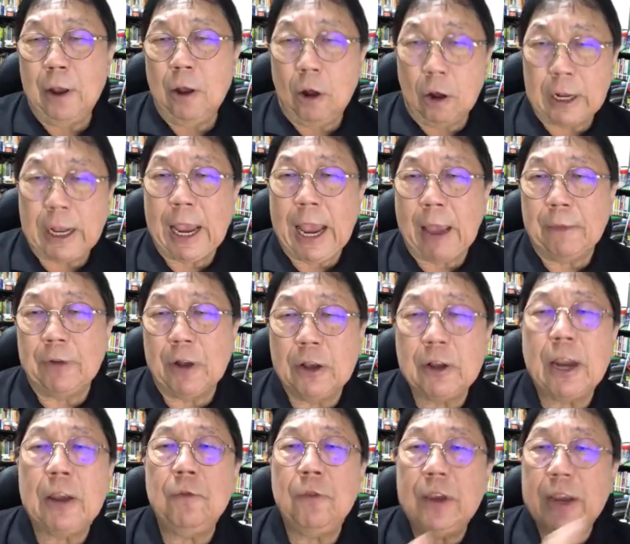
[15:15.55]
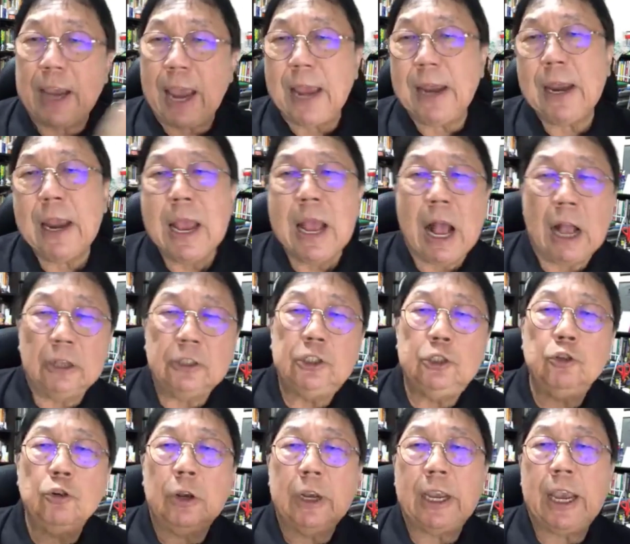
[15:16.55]
Okay. Have a great weekend. I'll
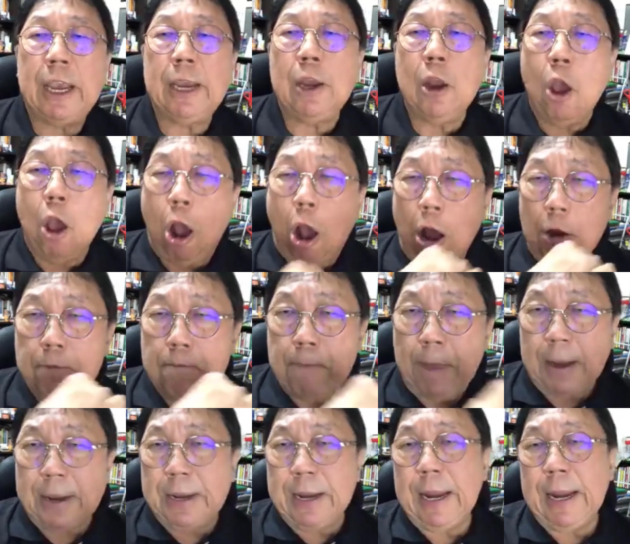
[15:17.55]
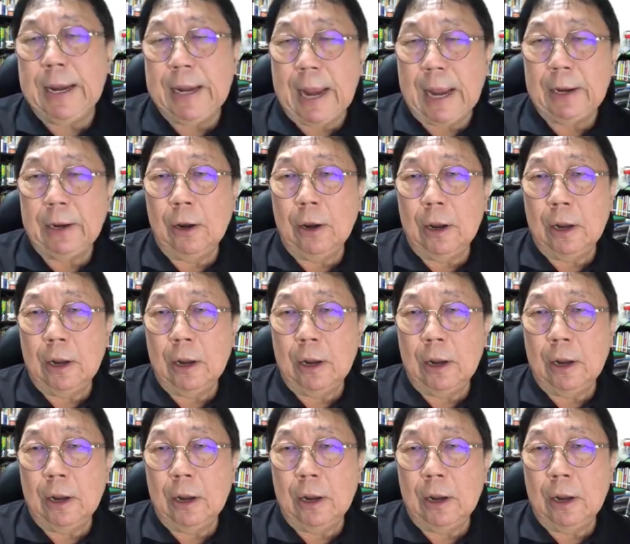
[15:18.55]
see you again on Monday then.